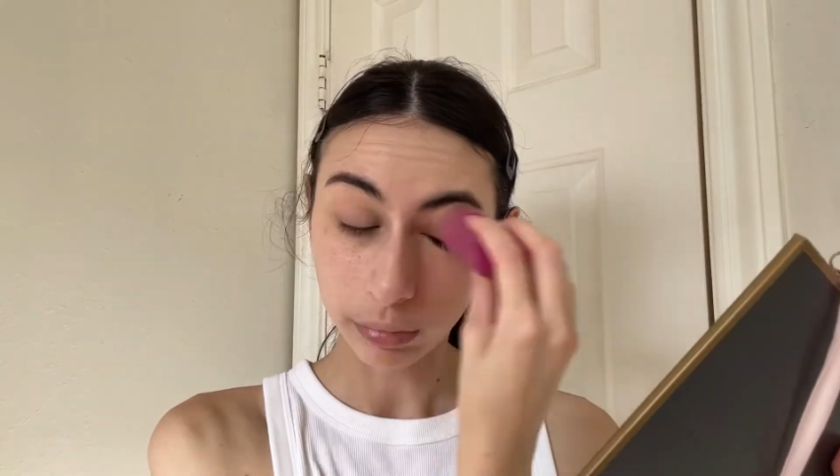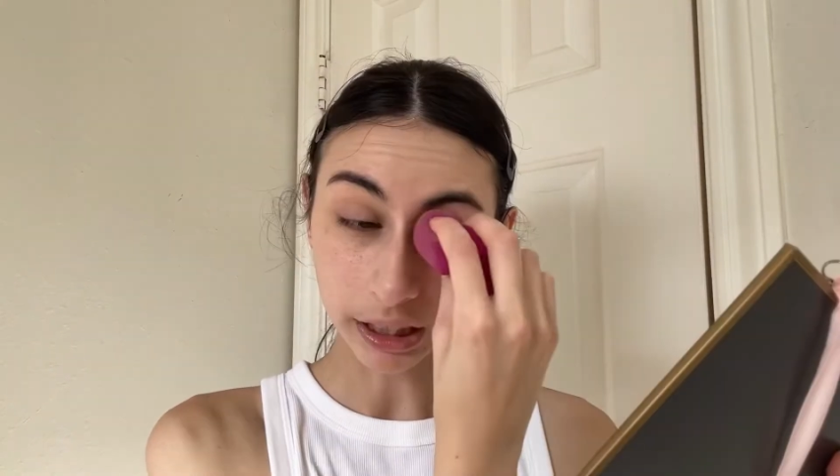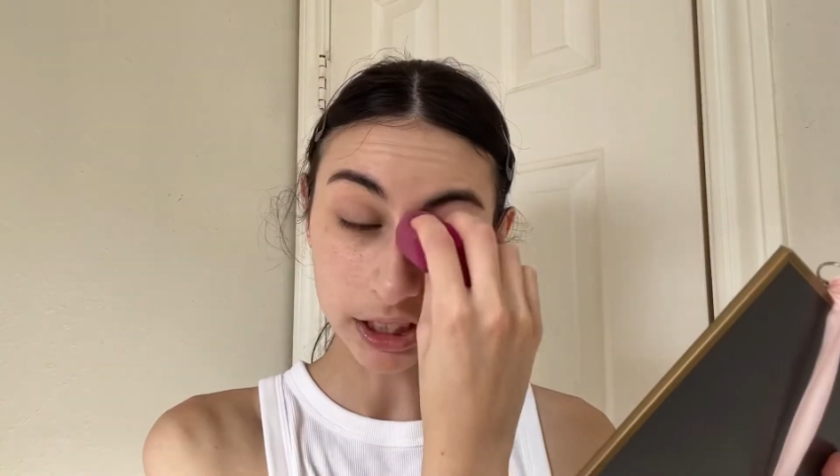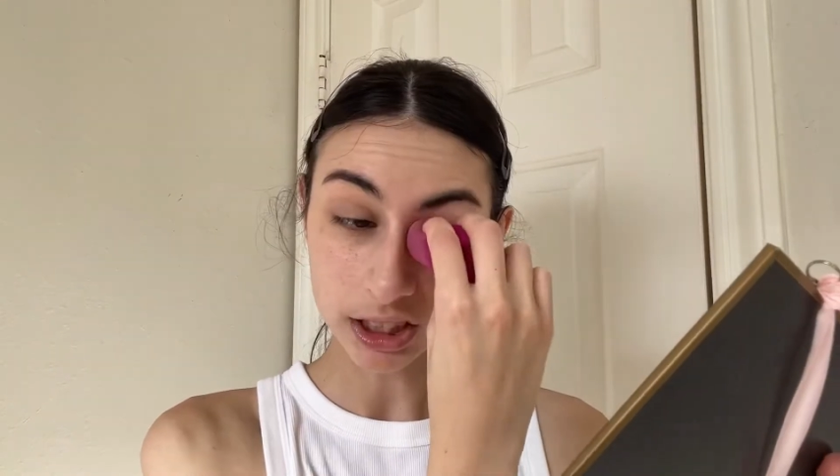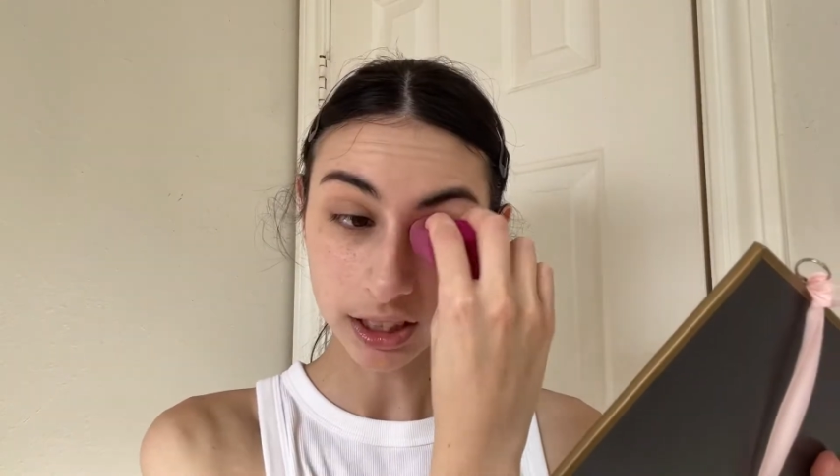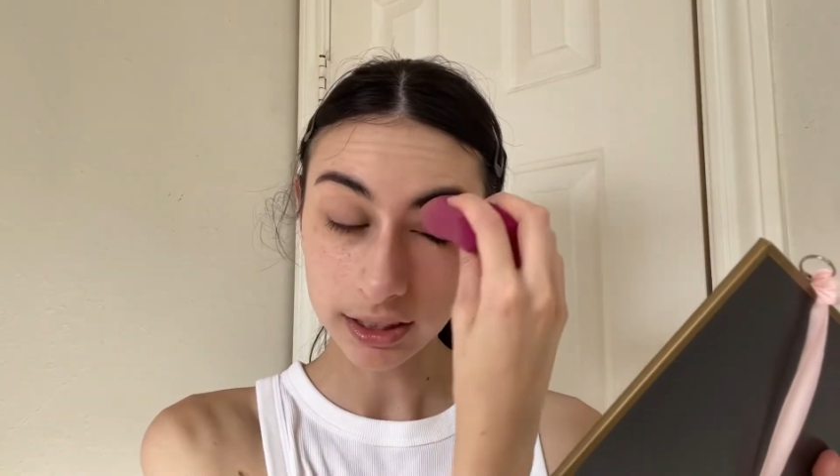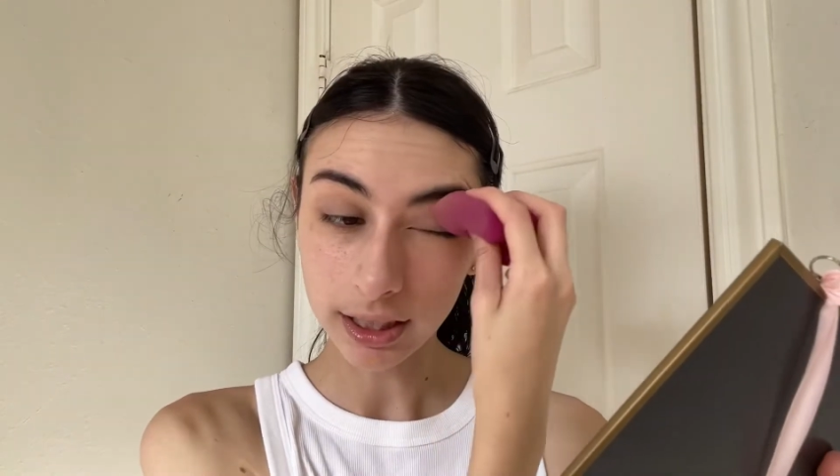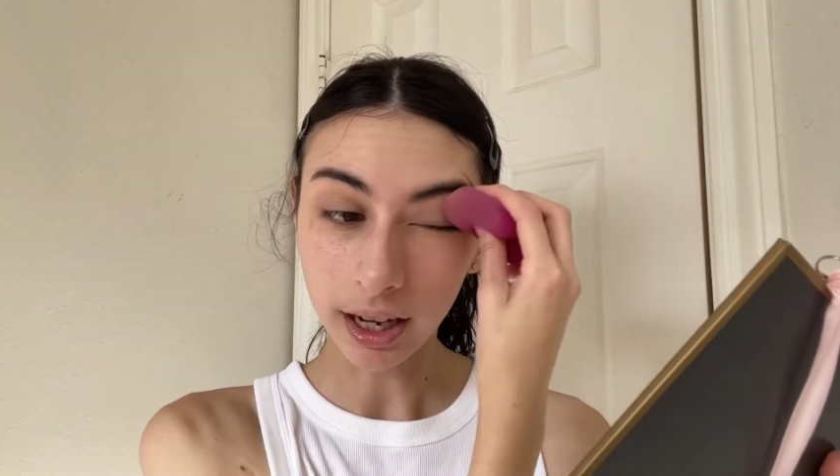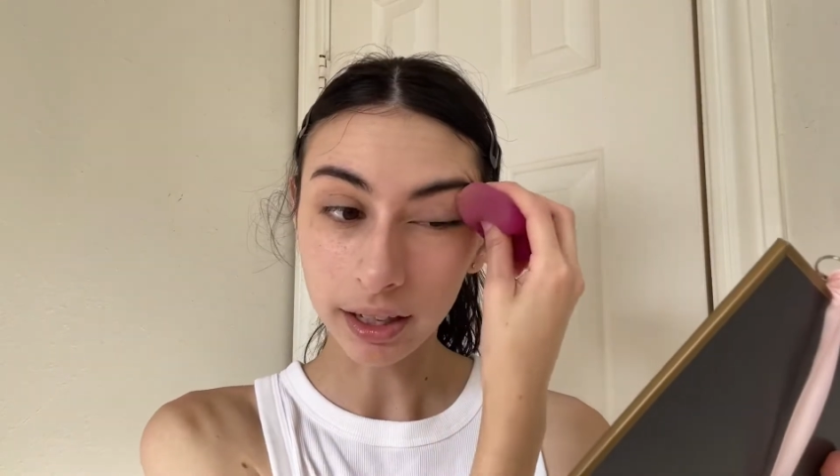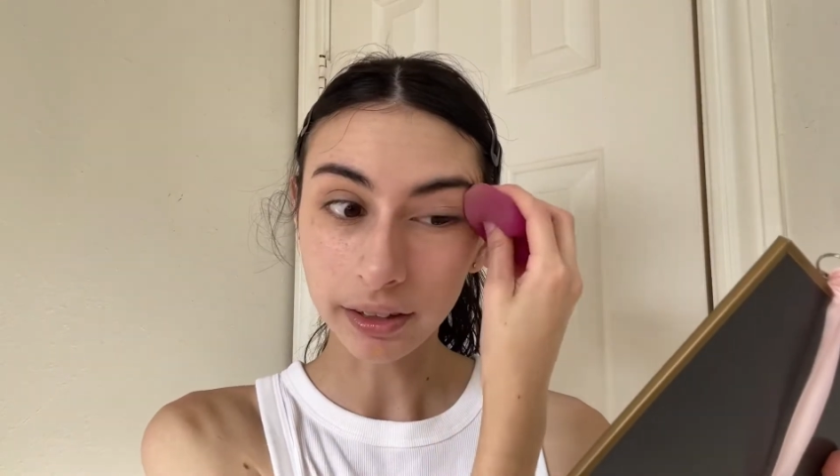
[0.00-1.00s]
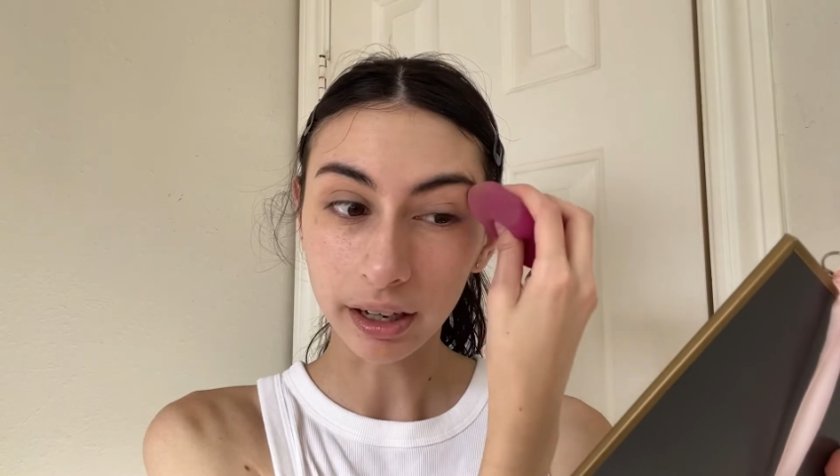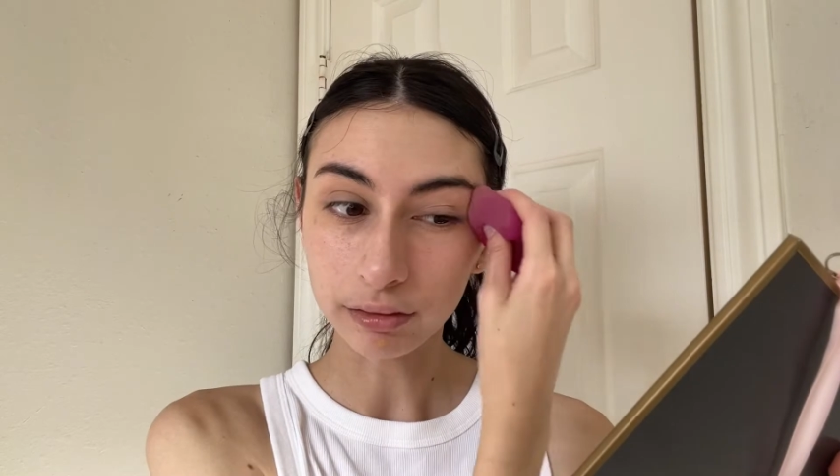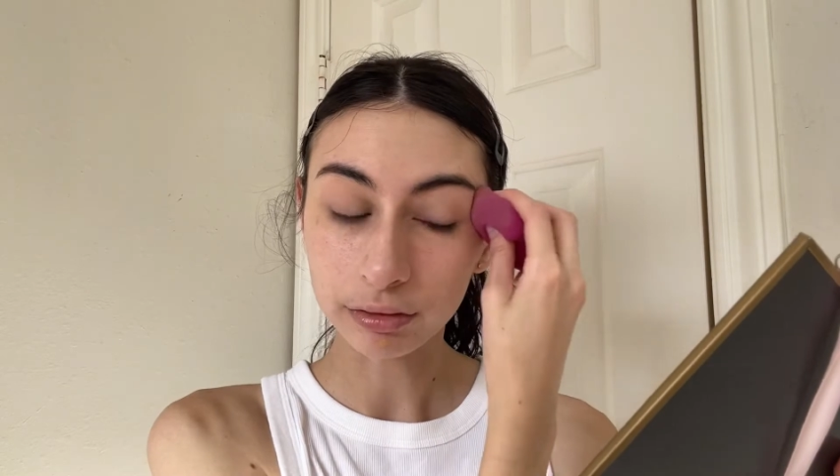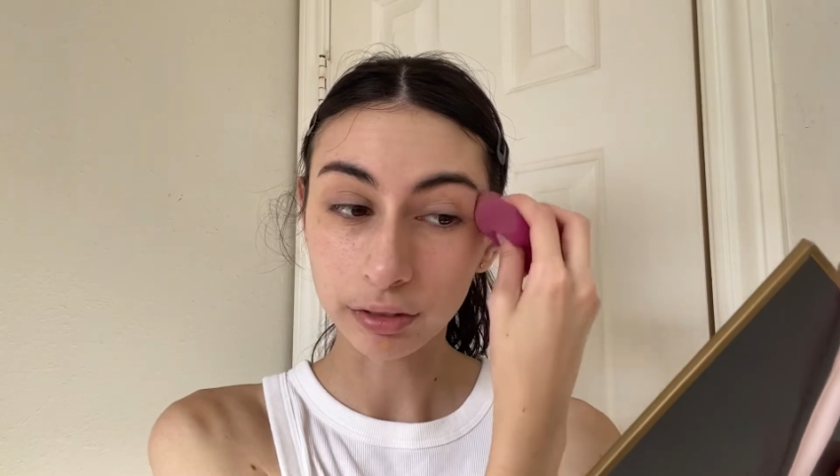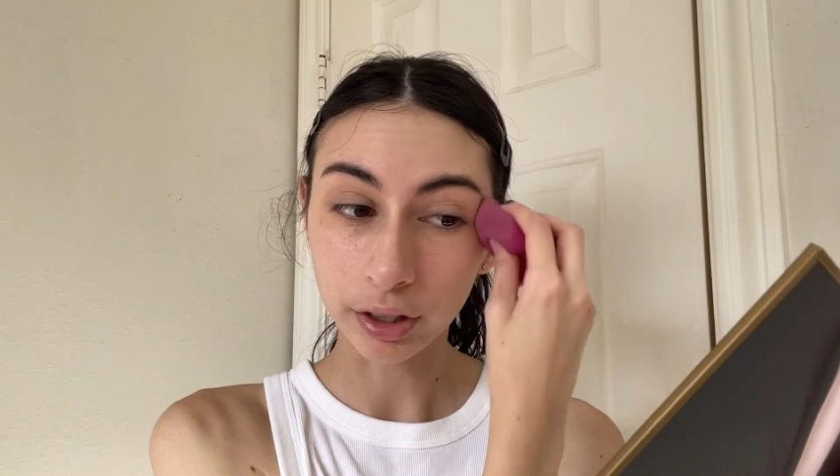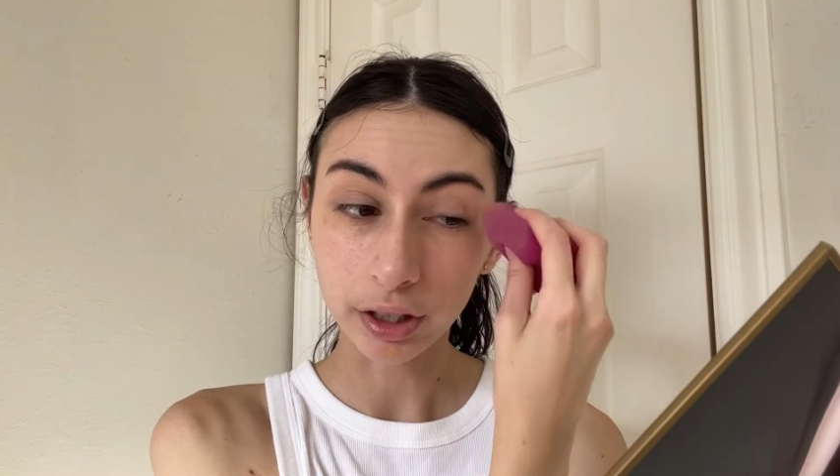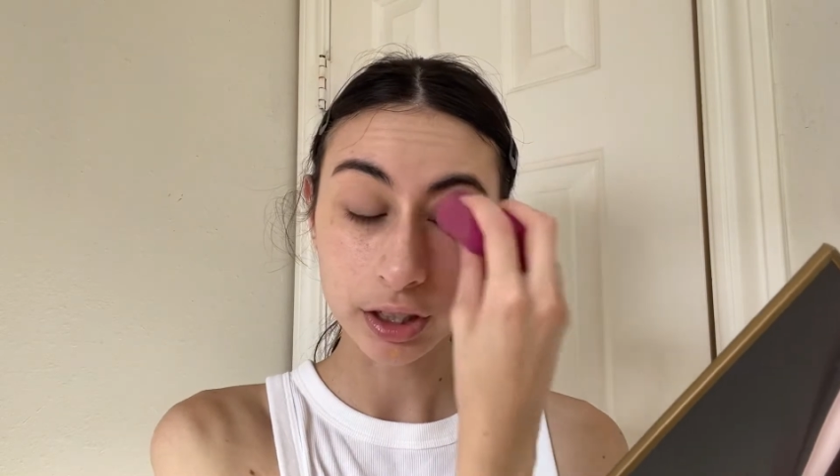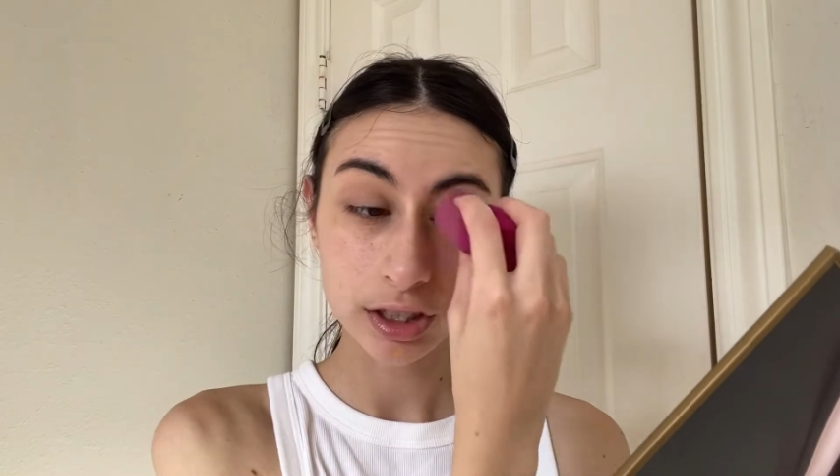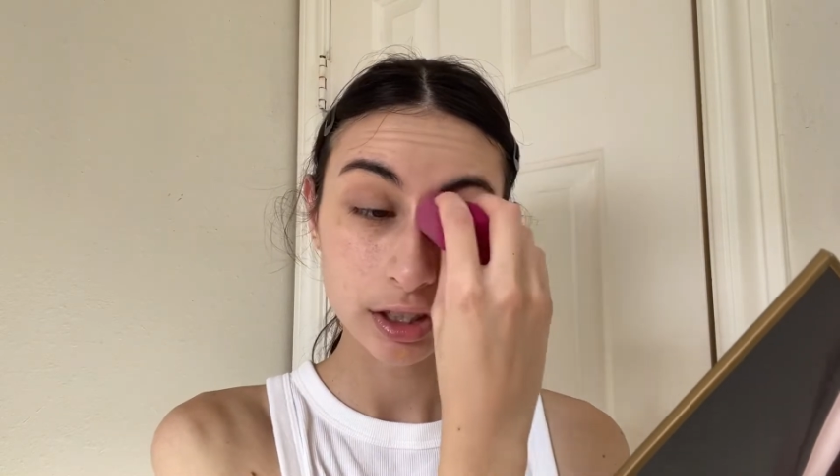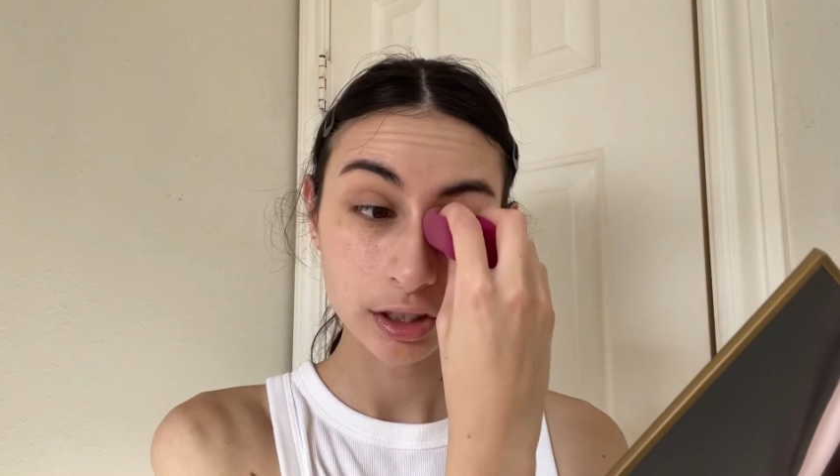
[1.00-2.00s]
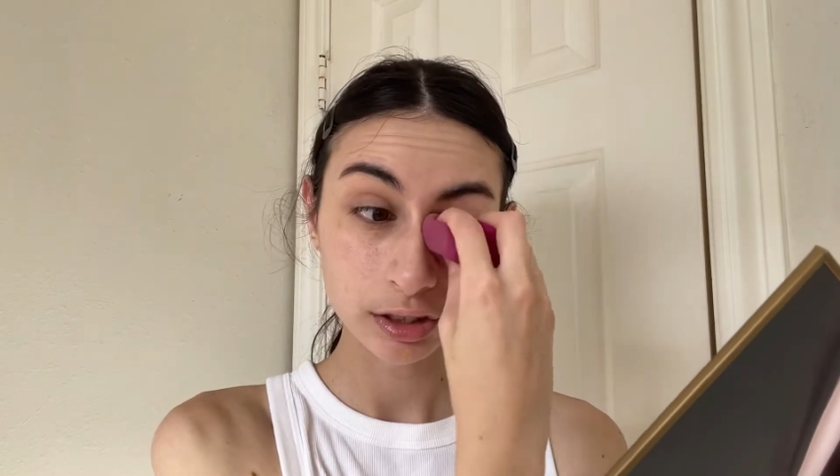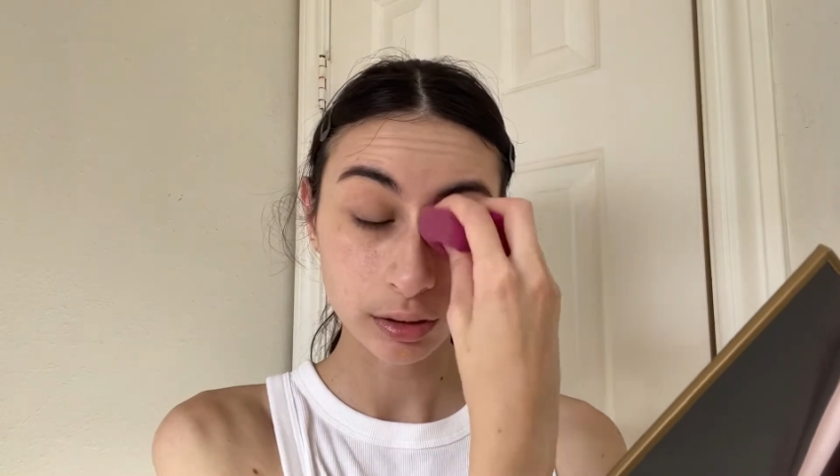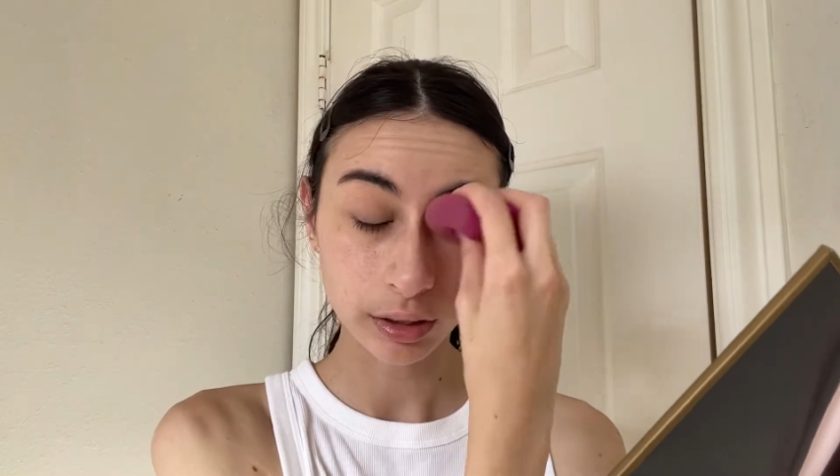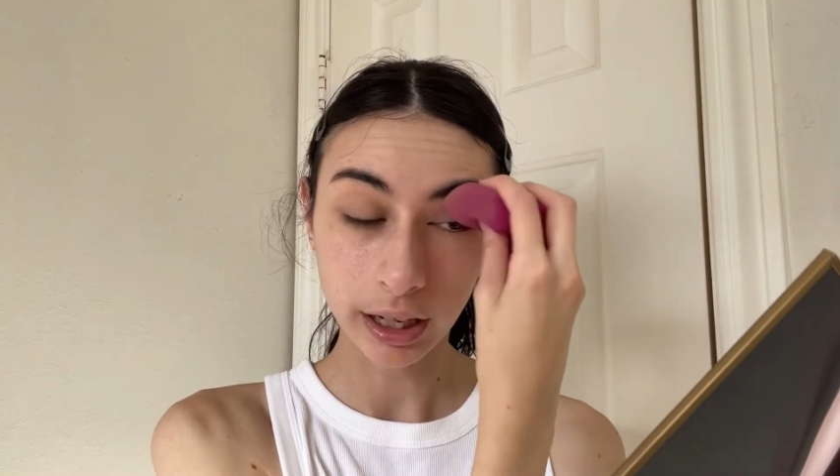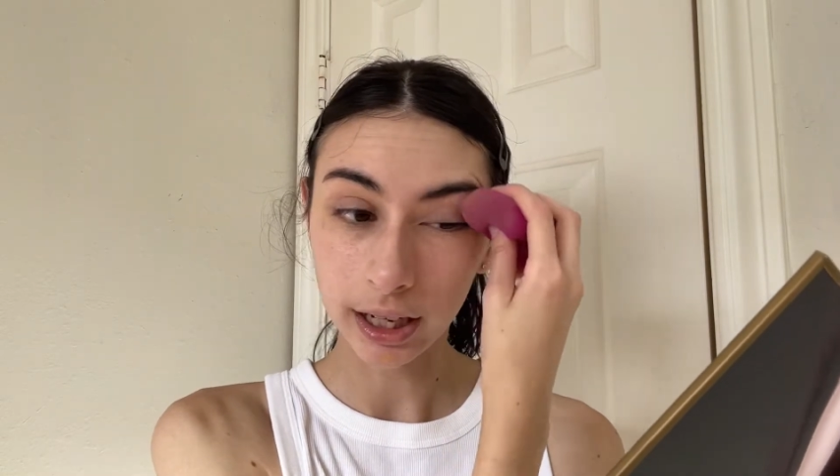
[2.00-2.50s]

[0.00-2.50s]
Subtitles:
but I just like to add that first so it